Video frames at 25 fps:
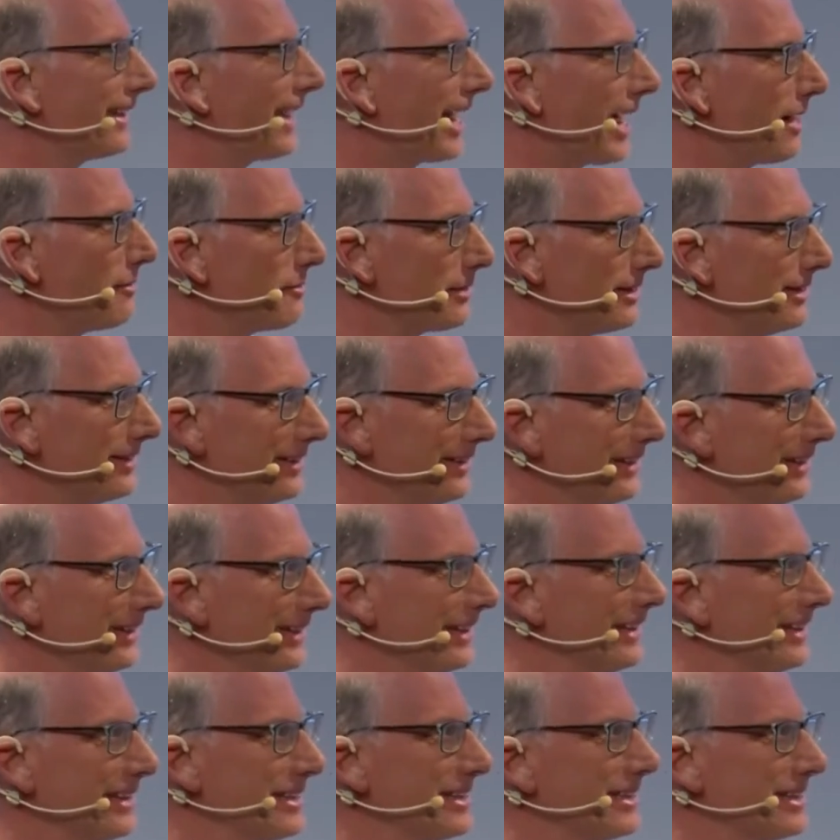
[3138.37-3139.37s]
I mean,
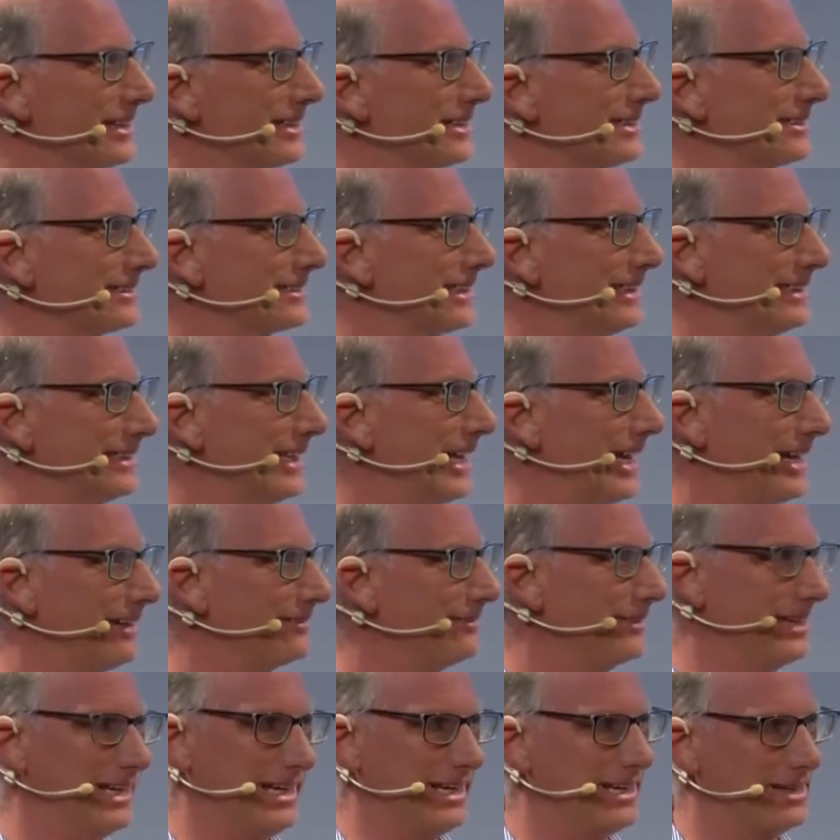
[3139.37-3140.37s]
because they, they are
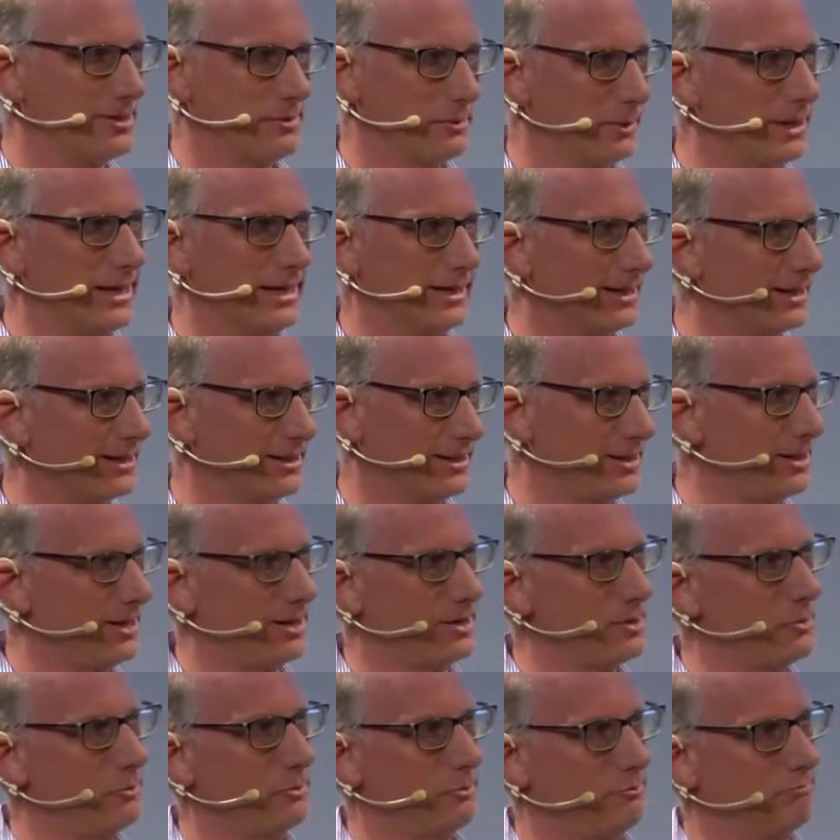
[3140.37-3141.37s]
really a weed. And, you
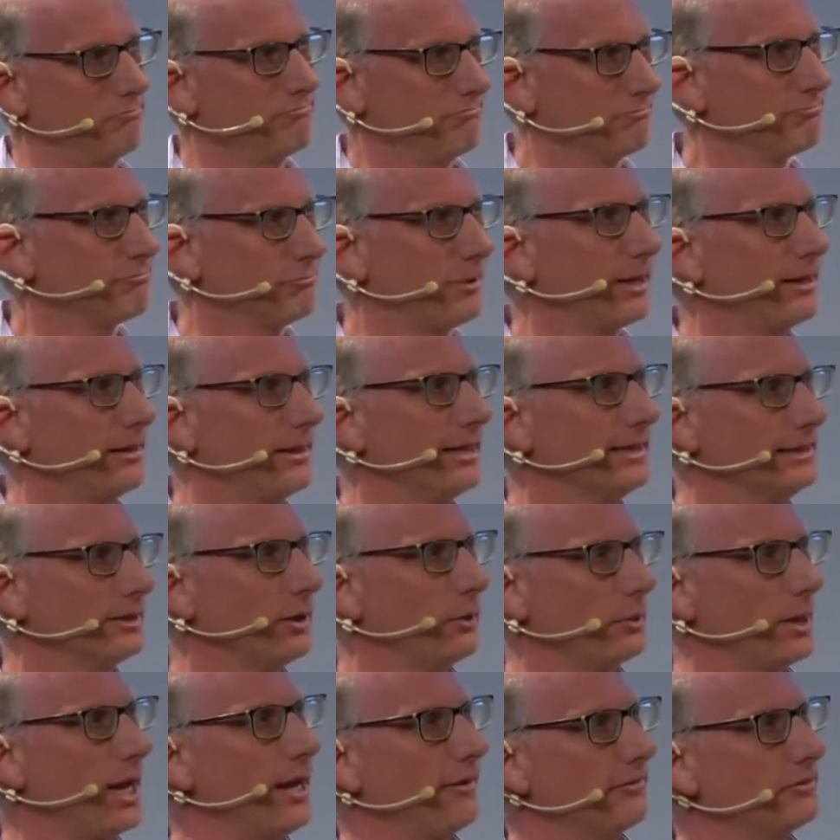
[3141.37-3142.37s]
know, one thing though
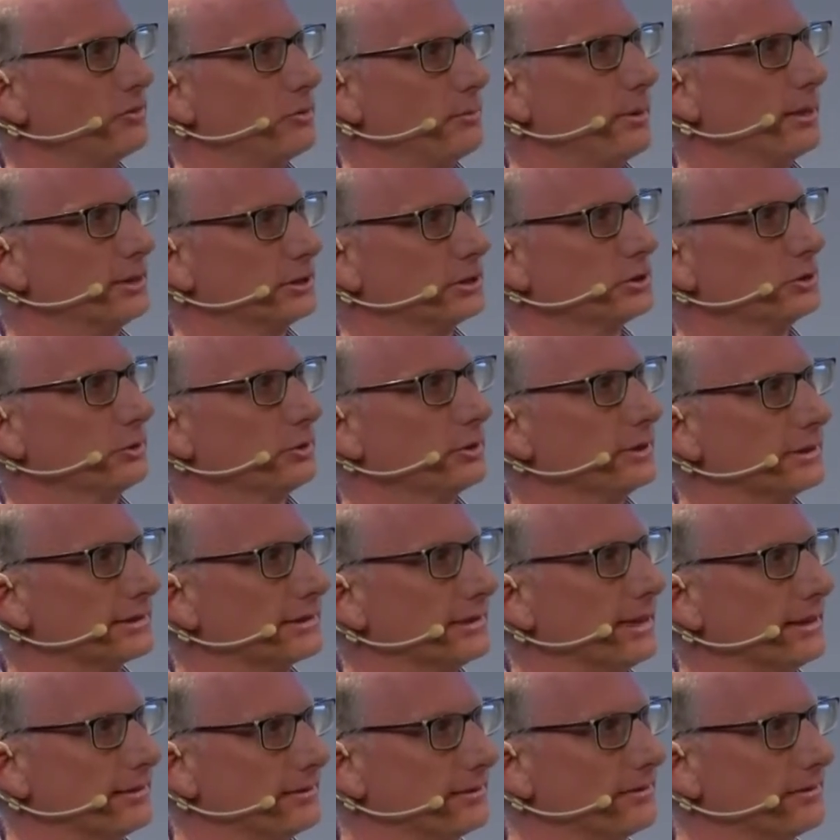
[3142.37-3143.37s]
we have to make sure is that